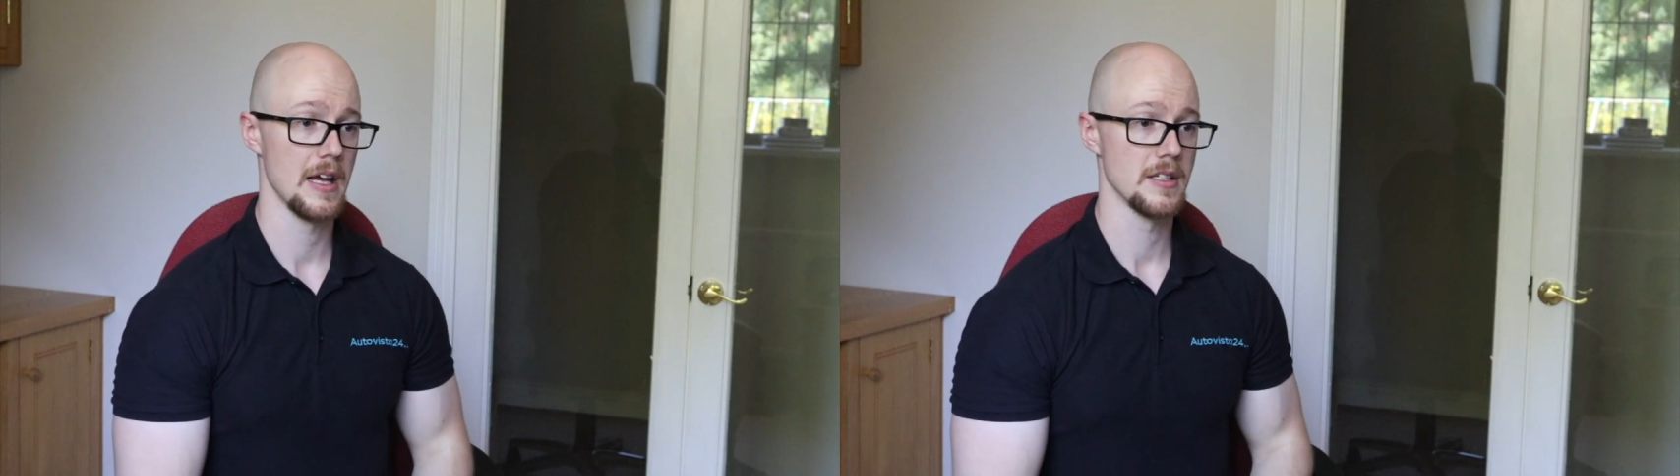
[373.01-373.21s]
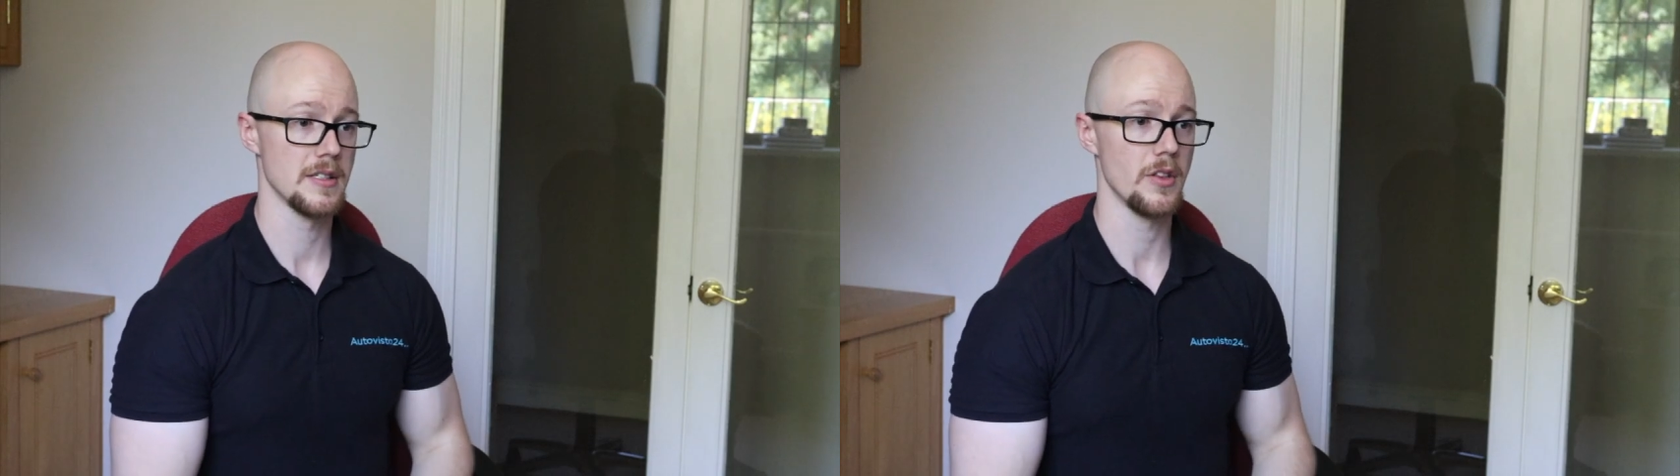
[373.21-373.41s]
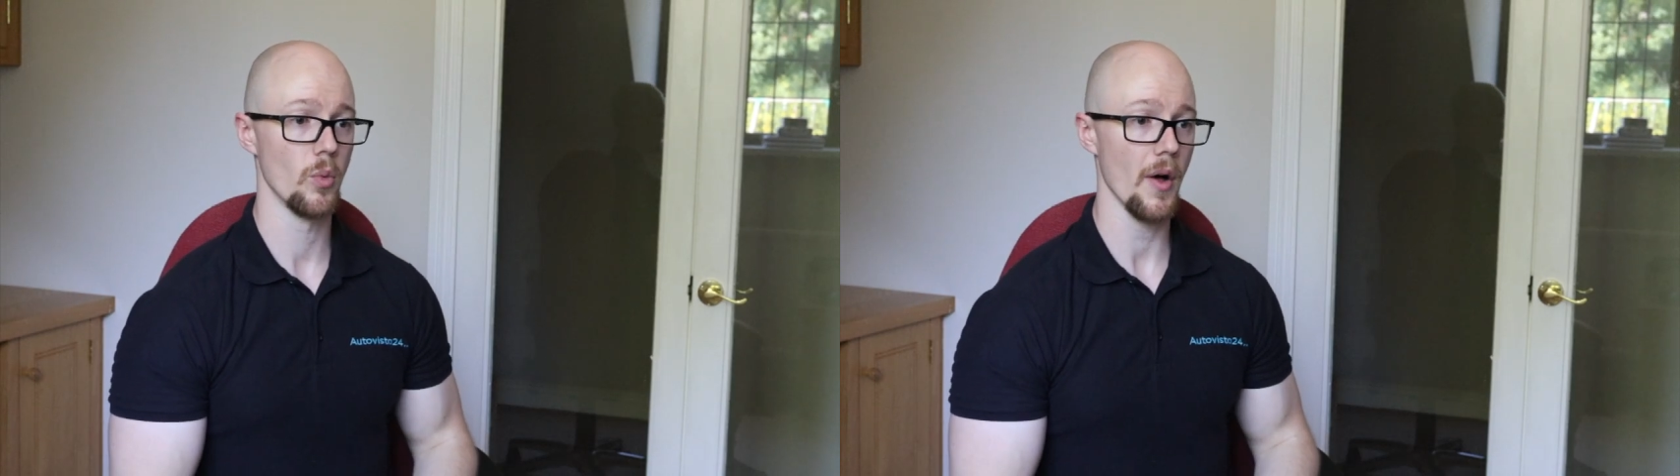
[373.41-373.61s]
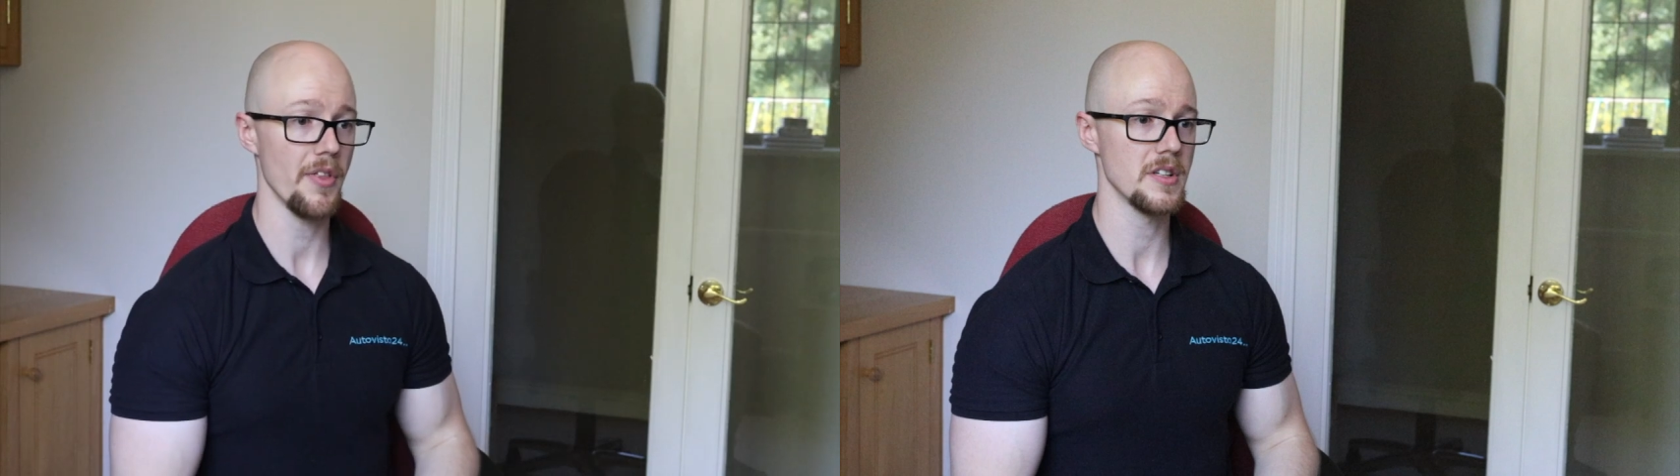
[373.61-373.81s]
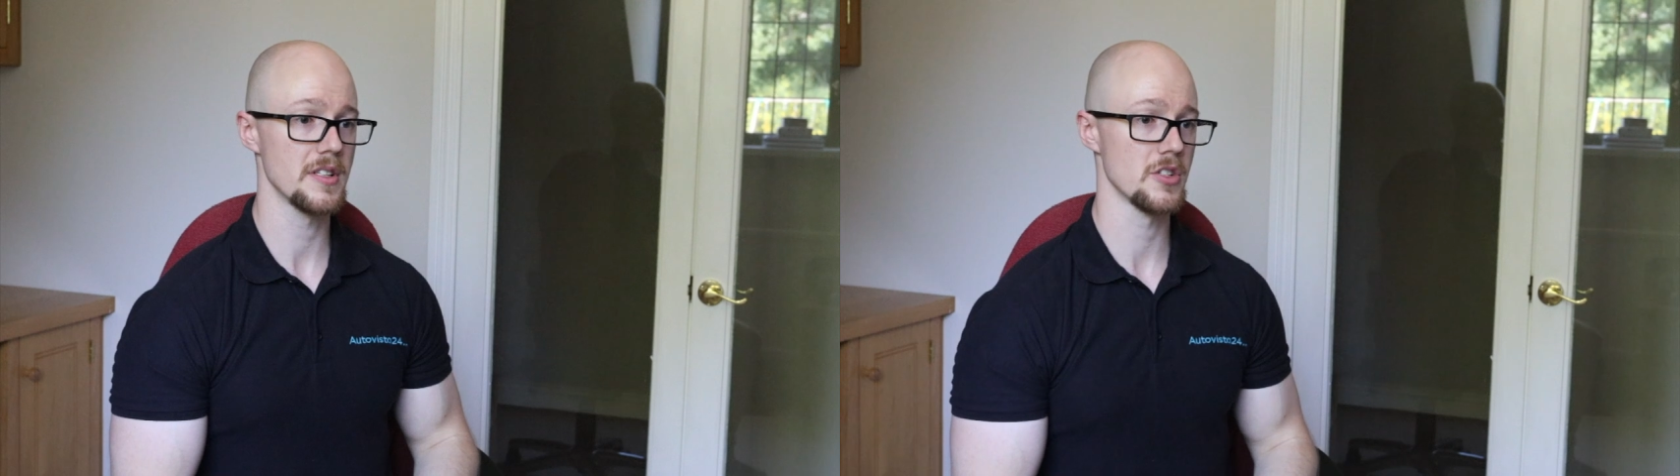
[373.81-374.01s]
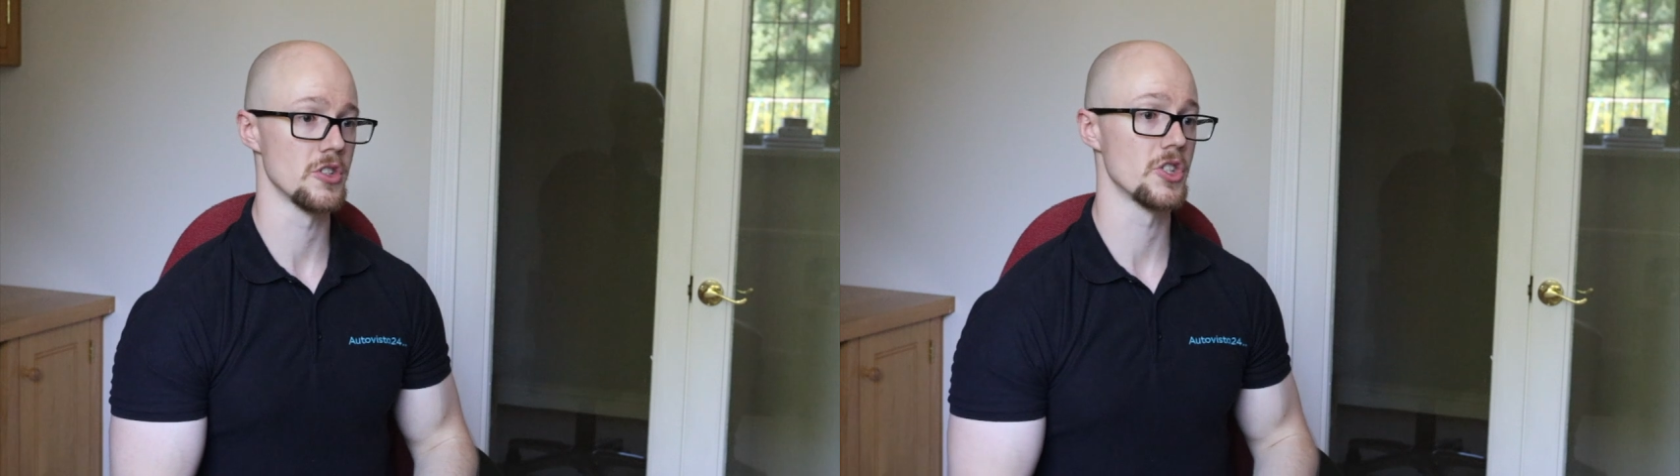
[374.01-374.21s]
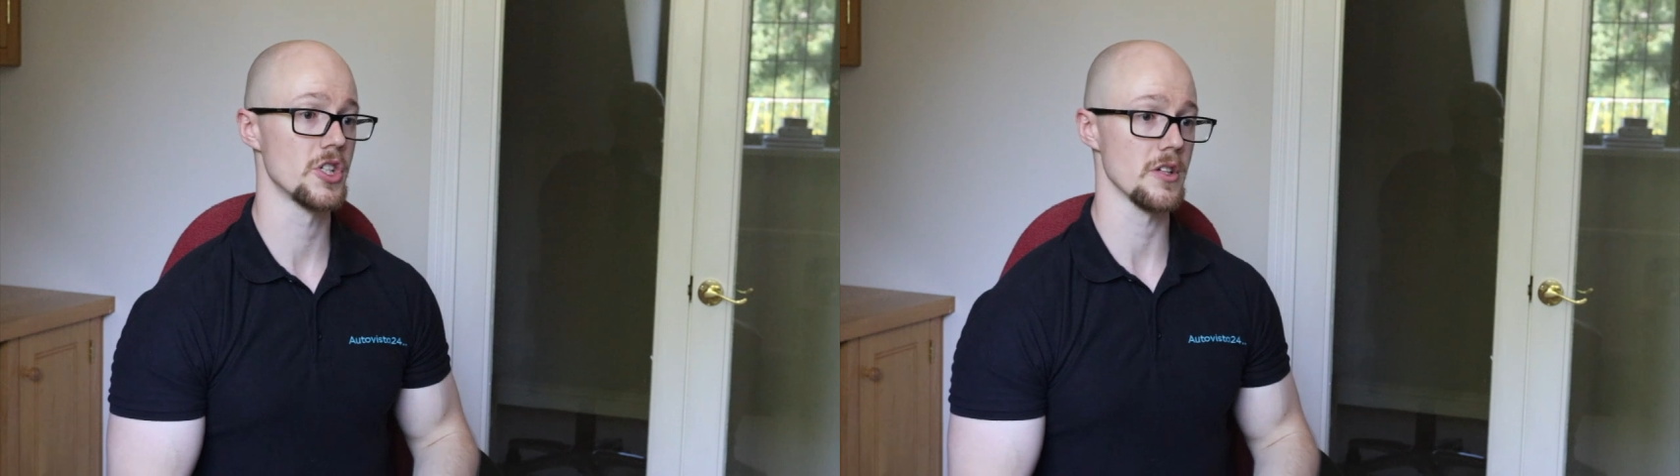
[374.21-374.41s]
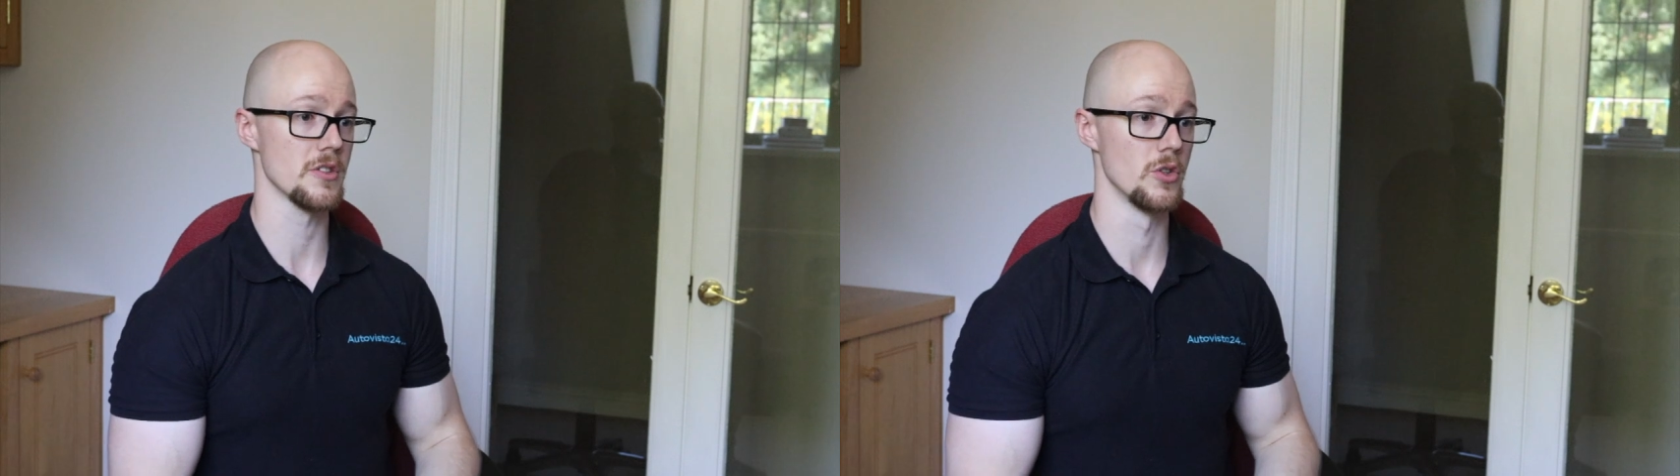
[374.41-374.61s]
said that while the decision
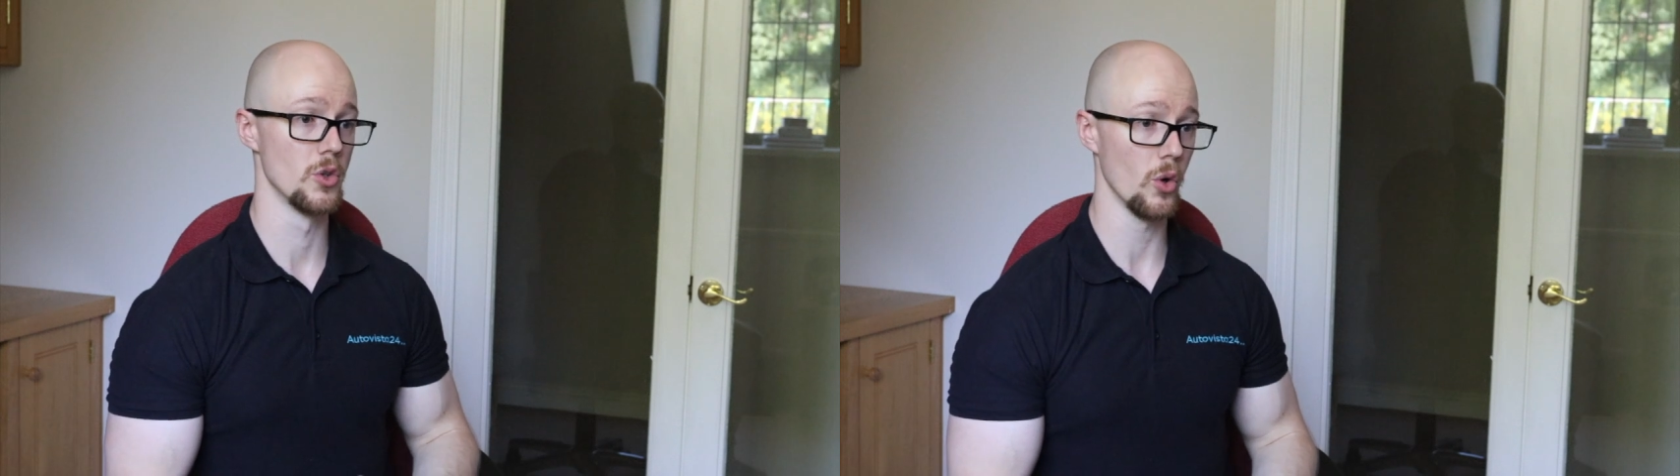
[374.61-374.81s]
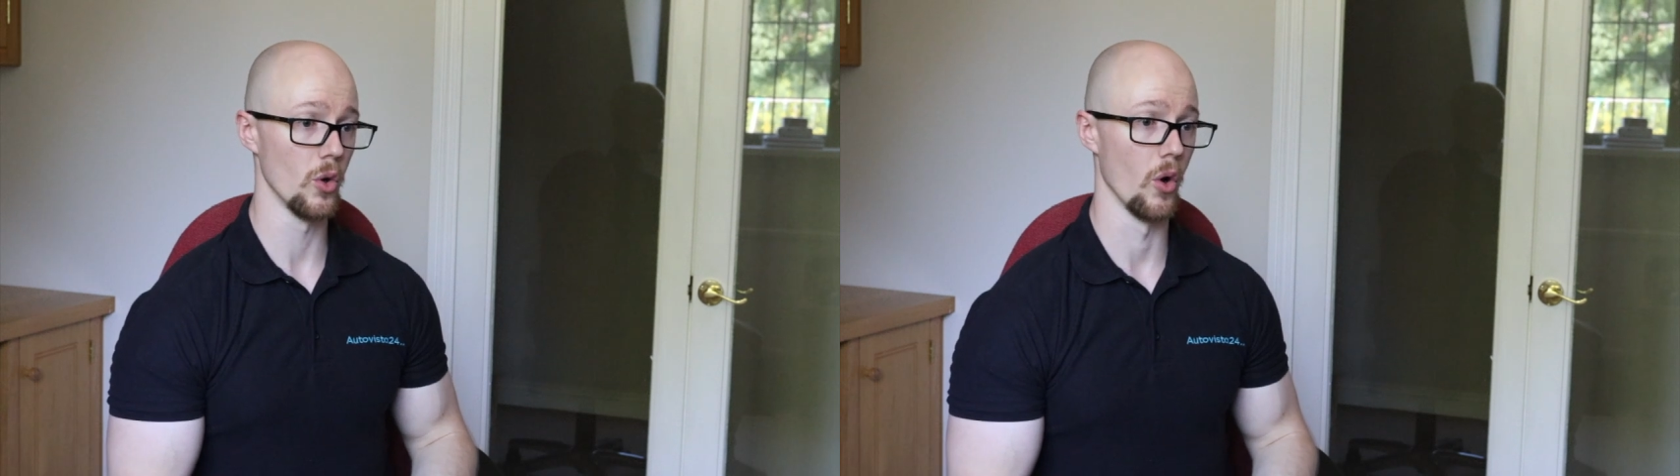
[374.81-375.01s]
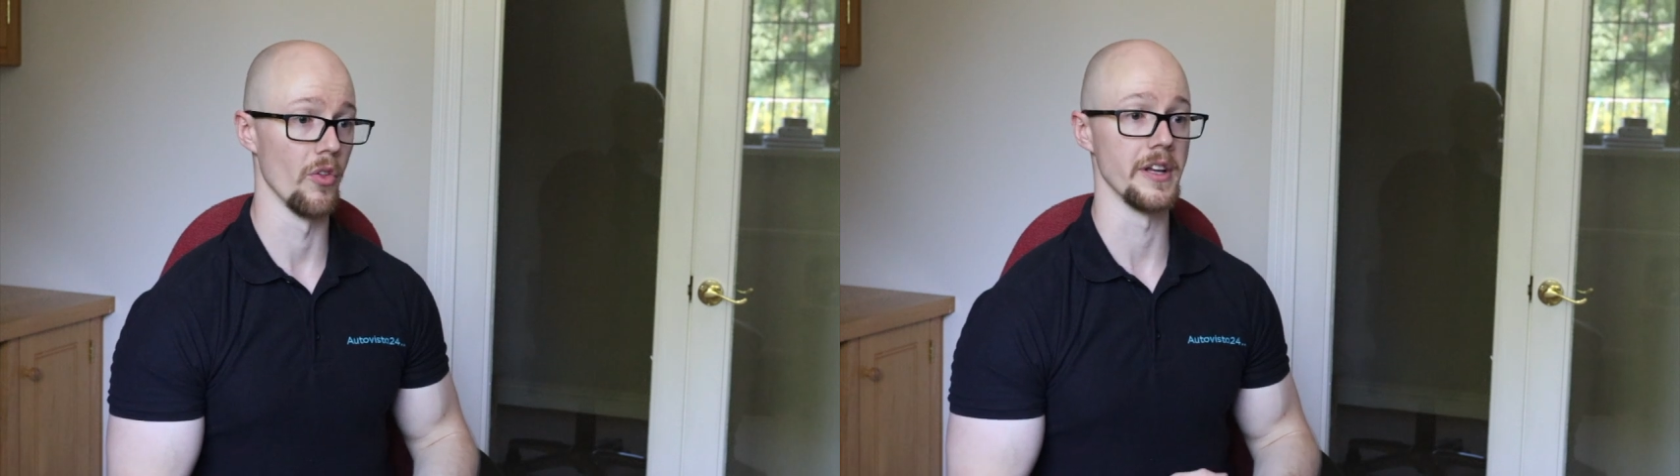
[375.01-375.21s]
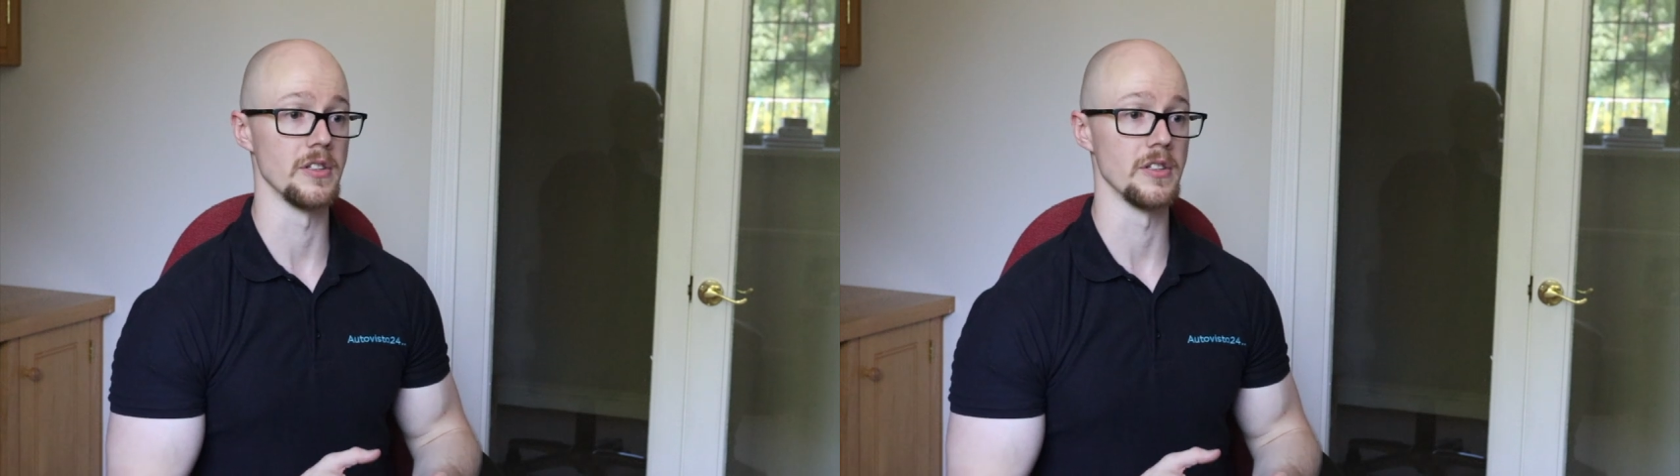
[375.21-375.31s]
shuts the door on the